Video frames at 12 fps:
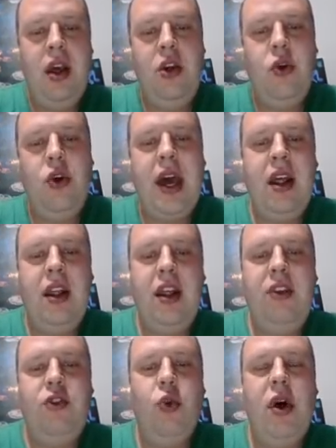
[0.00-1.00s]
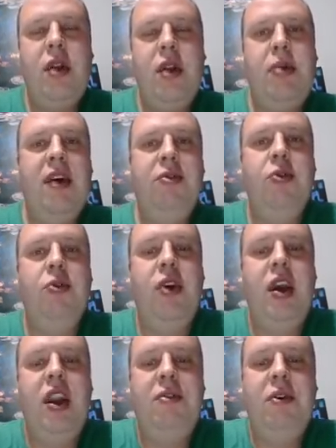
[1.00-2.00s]
You'll get at least one possible
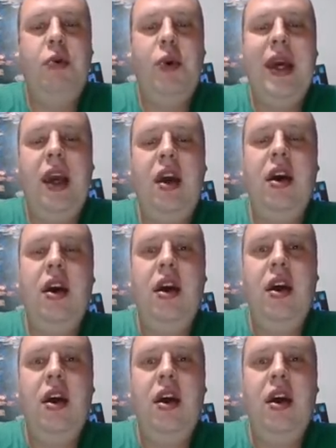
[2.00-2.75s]
trade every week